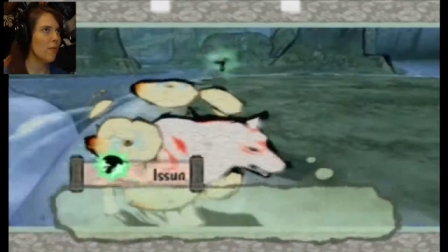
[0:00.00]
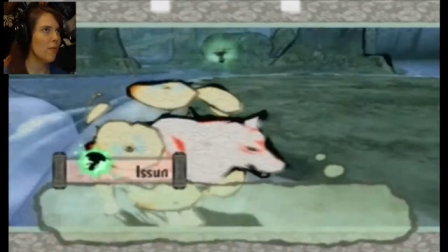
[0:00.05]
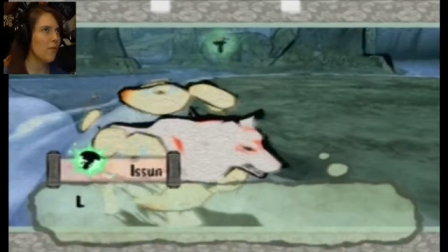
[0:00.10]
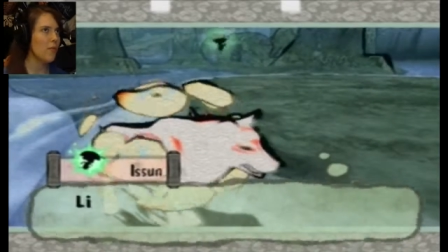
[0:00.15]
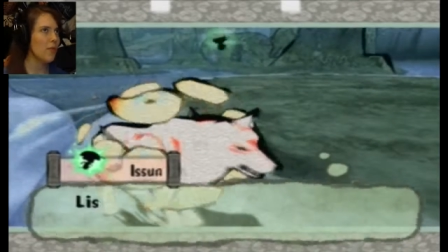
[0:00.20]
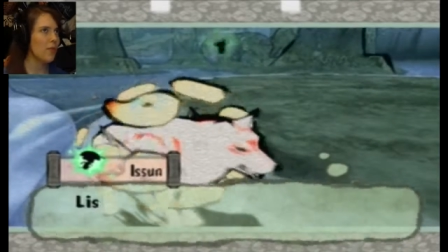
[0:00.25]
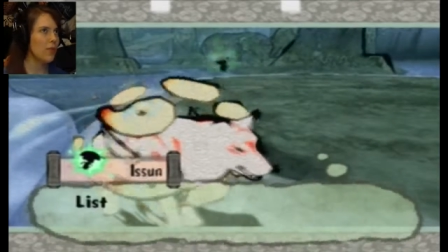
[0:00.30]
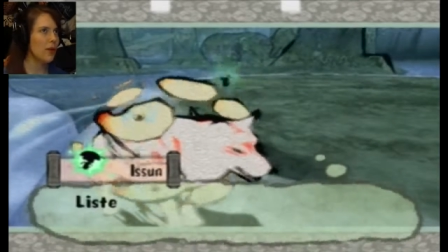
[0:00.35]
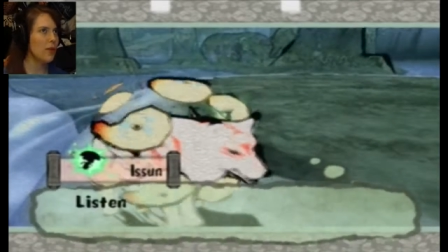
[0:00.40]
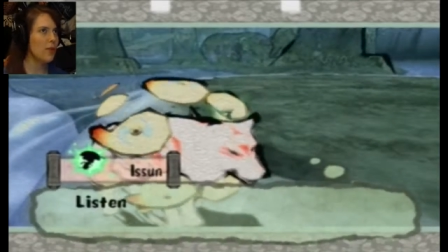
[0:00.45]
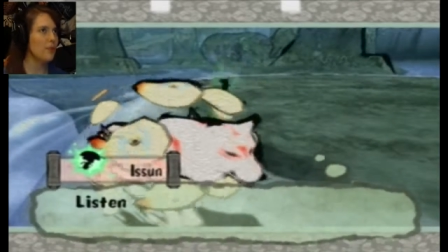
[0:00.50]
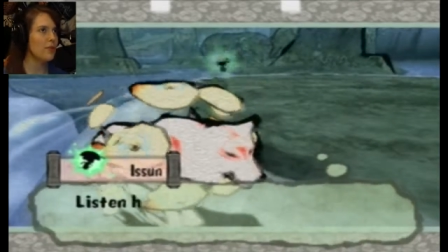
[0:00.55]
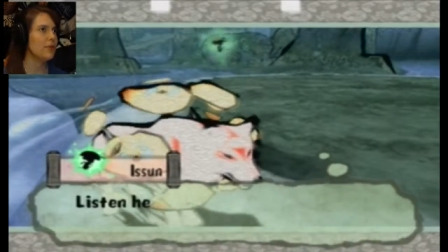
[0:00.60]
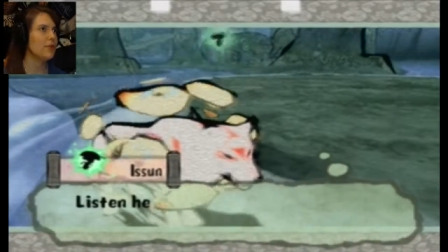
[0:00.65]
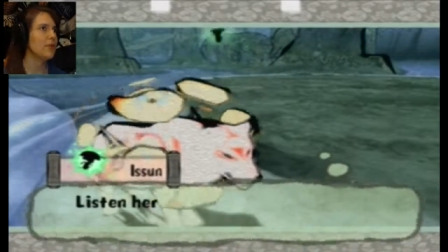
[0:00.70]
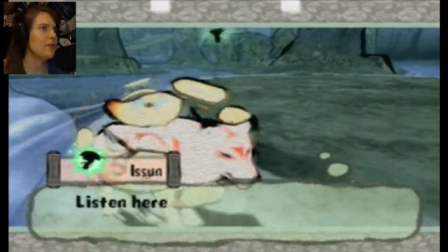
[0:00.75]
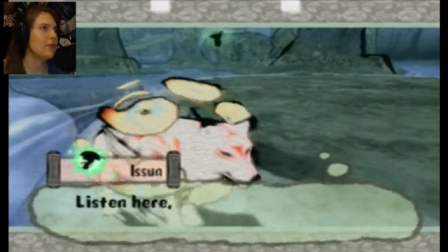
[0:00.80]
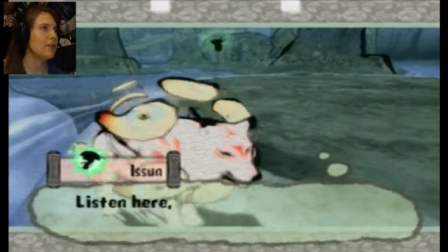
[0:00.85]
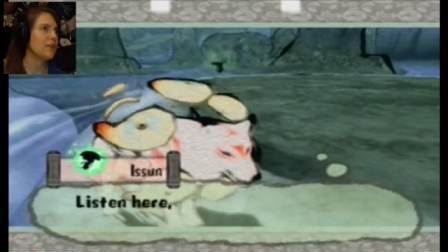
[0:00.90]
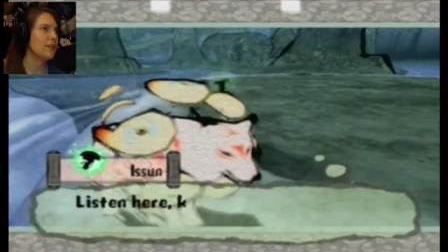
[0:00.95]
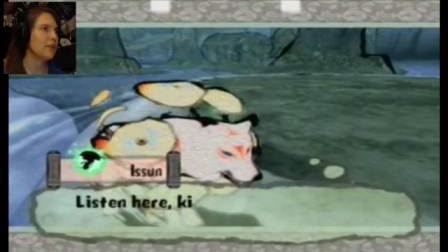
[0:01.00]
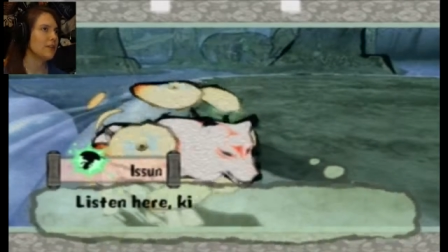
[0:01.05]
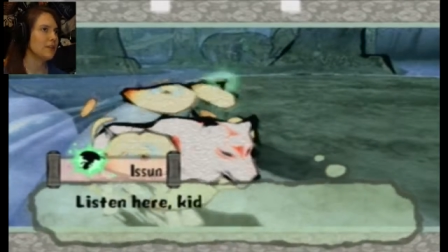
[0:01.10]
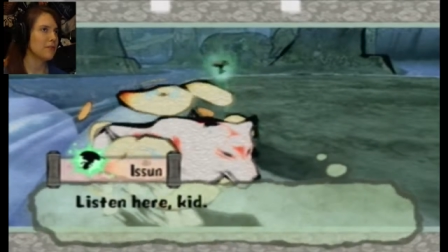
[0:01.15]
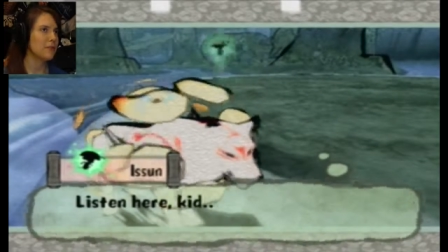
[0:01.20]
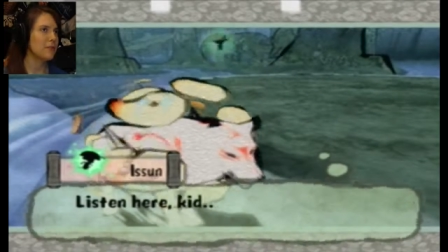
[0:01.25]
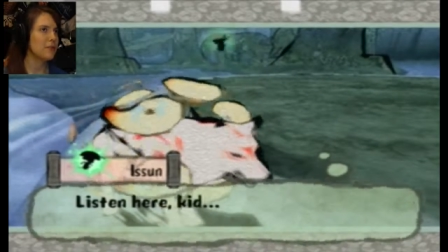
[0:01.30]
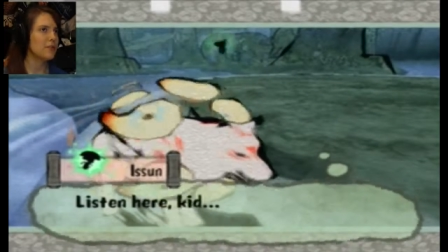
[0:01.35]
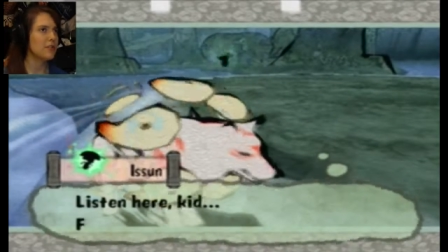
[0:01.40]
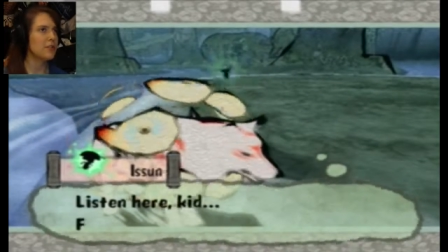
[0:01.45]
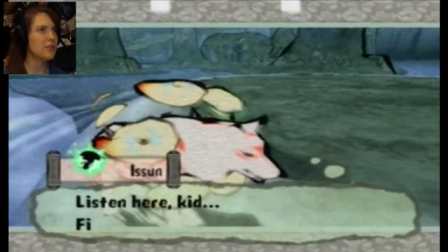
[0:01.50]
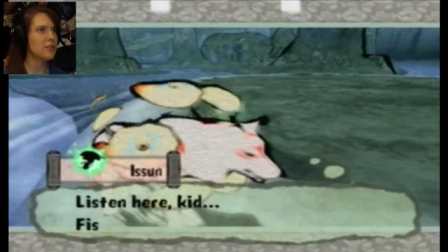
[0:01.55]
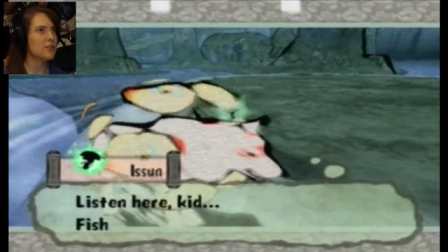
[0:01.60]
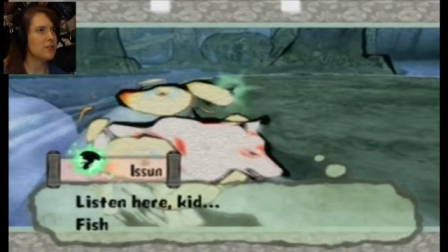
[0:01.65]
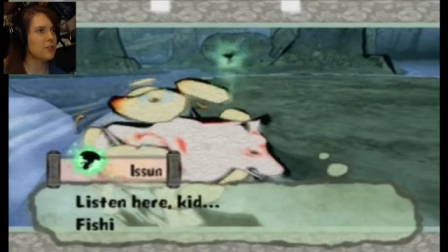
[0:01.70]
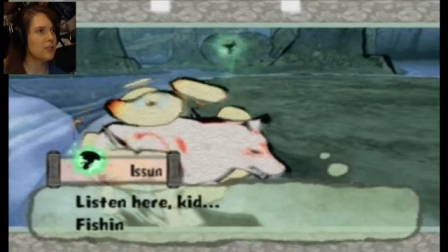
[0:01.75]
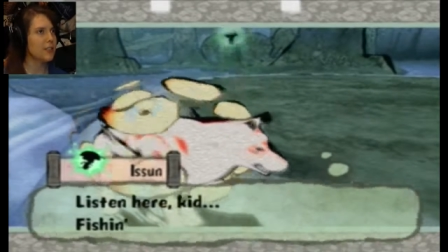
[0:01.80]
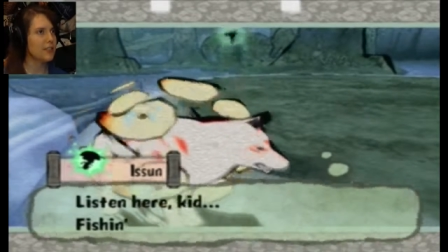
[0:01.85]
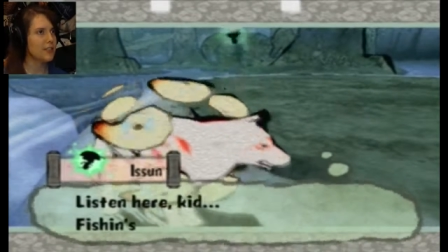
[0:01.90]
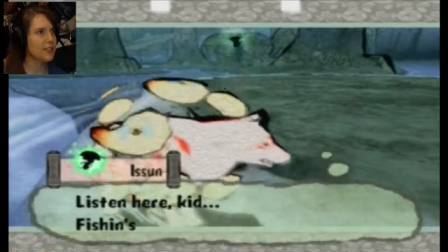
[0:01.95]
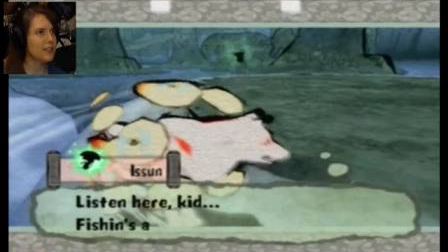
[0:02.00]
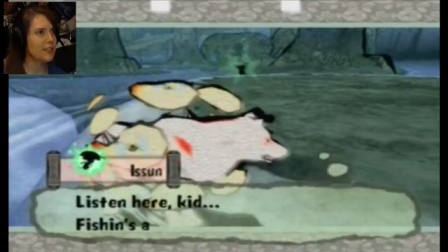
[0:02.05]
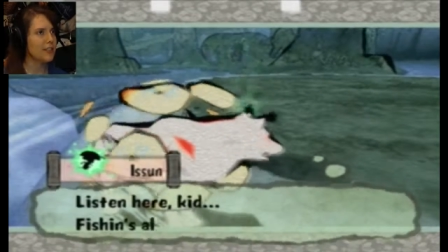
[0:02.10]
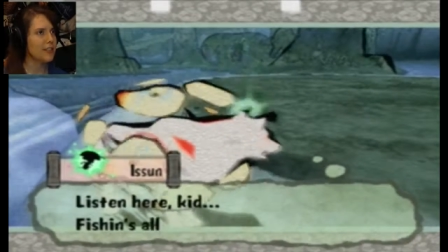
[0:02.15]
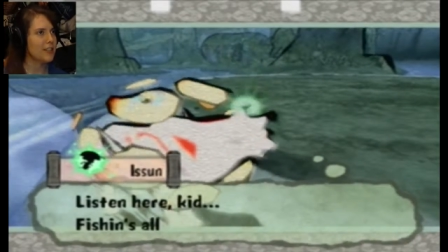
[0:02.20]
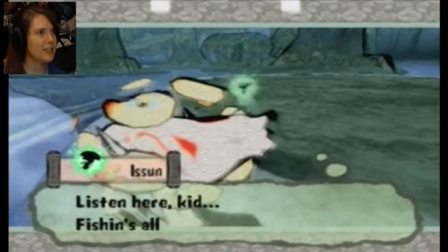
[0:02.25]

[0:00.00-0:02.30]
I'm a baby. Listen here, kid.